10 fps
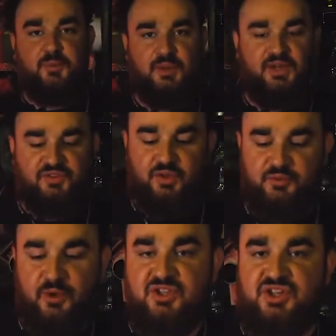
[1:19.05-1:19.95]
thing we're going to do is
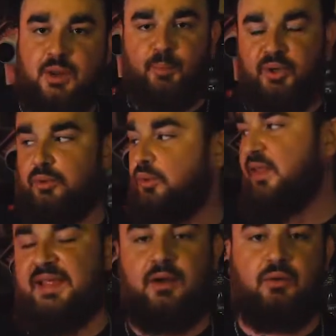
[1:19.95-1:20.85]
we're actually going to boil
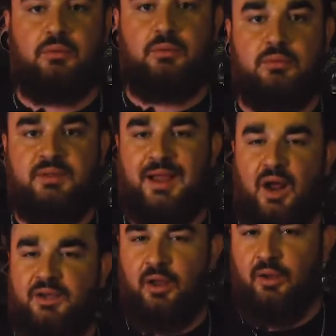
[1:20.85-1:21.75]
the kettle. Now
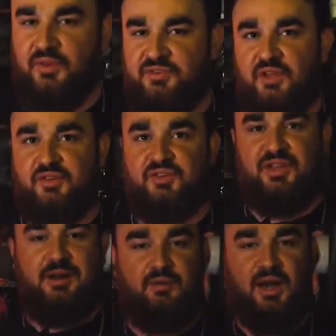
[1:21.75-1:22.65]
I know this doesn't
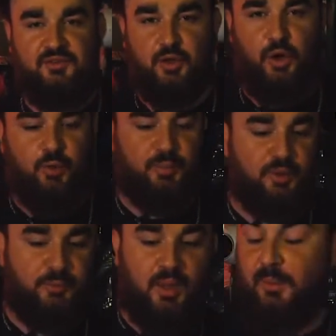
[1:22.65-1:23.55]
sound right, it's cold
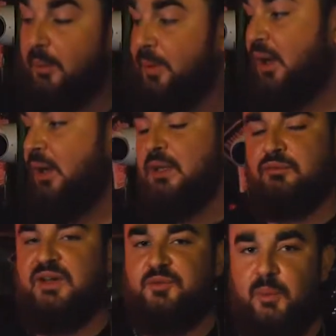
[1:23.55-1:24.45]
brew, blah, blah, blah.
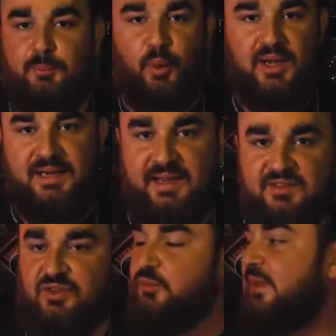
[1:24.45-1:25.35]
Reason we're boiling it
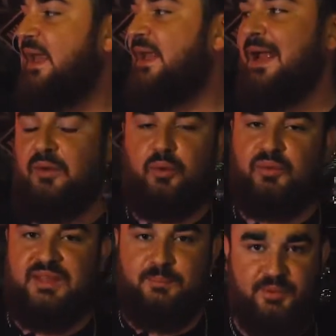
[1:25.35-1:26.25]
is because we're getting out all
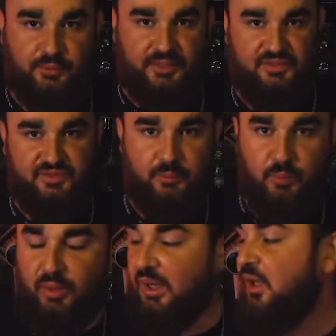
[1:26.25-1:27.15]
the impurities in the
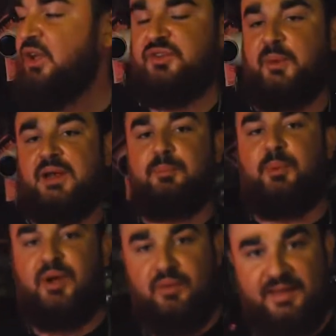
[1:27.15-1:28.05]
water. So we're going to
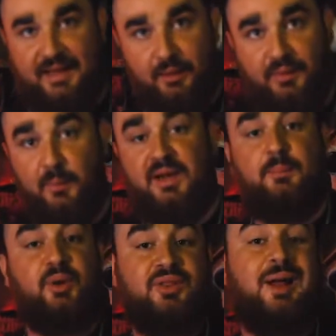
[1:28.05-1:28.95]
boil the kettle and we're going to
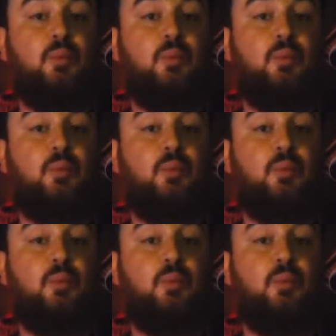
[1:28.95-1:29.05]
put that